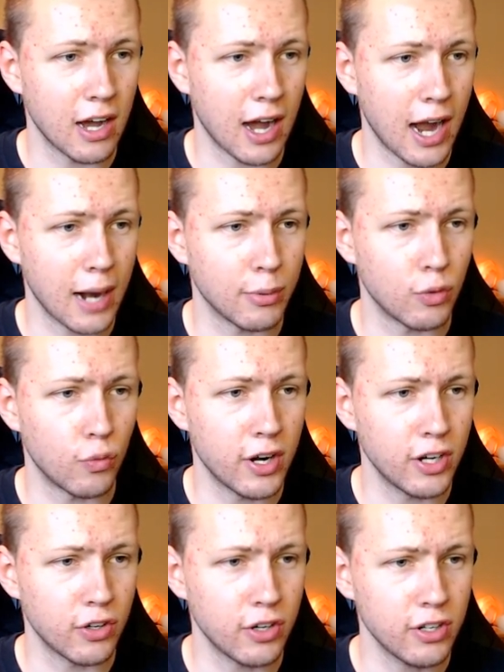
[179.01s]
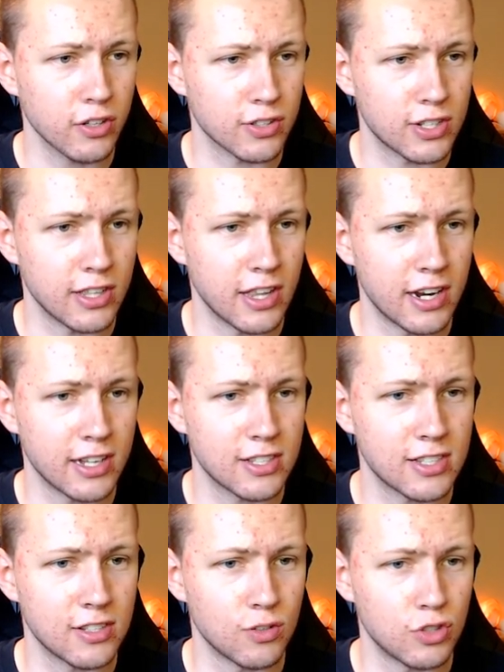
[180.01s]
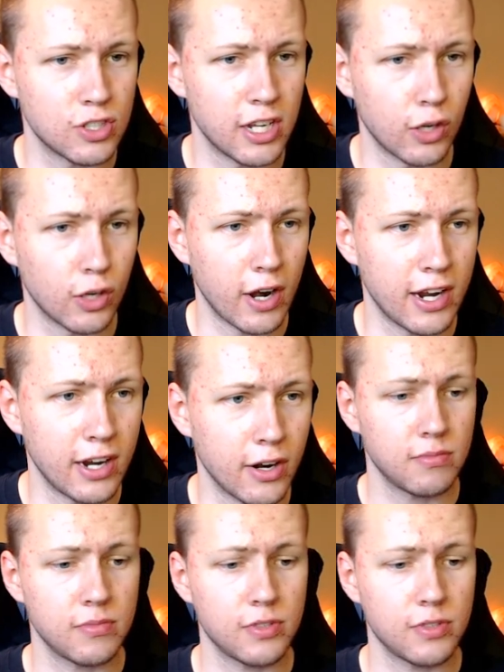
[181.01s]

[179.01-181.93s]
hybrid renderer, you'll see that it's sitting here.